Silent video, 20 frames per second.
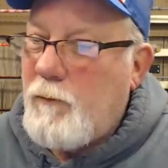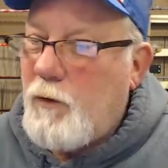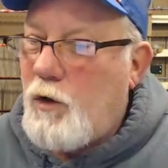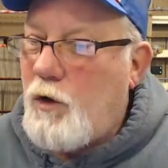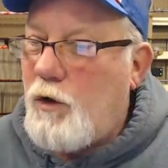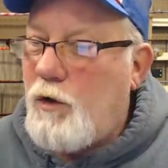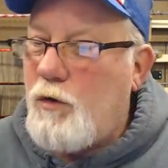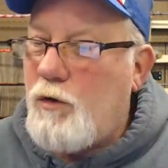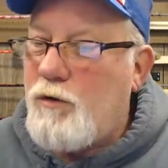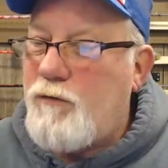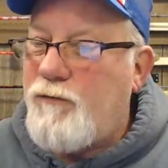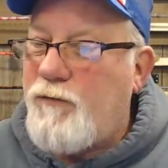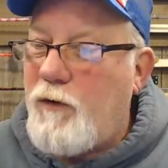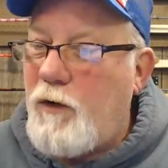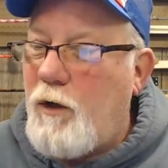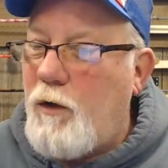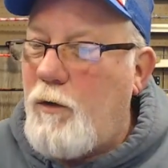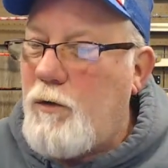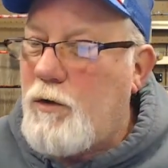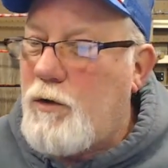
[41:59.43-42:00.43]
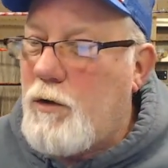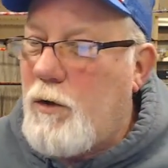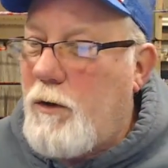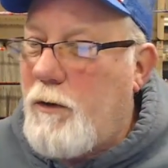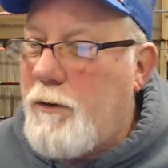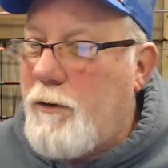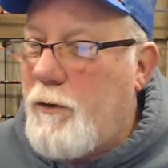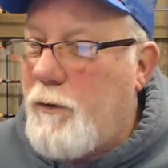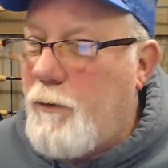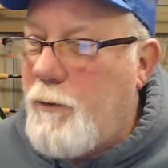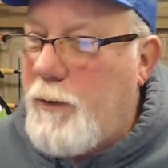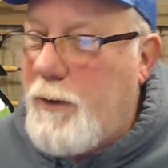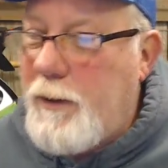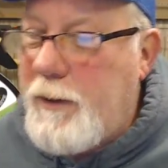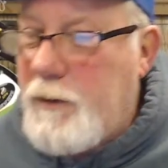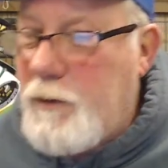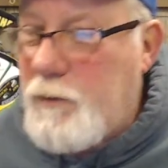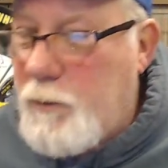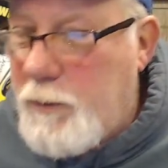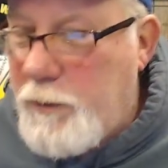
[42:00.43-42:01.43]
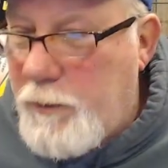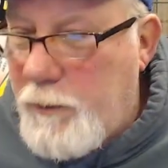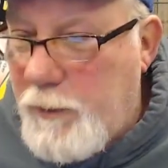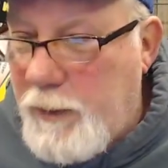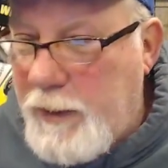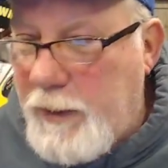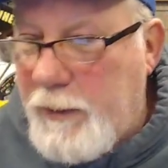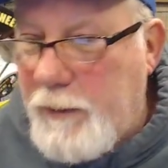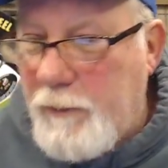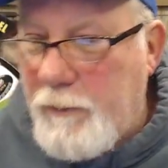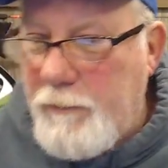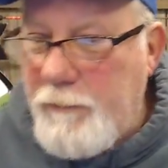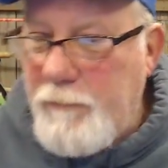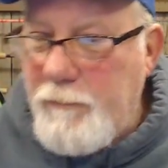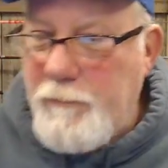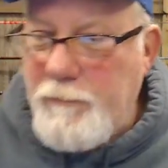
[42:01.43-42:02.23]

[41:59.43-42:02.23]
You use floats on your rigs when you're anchored?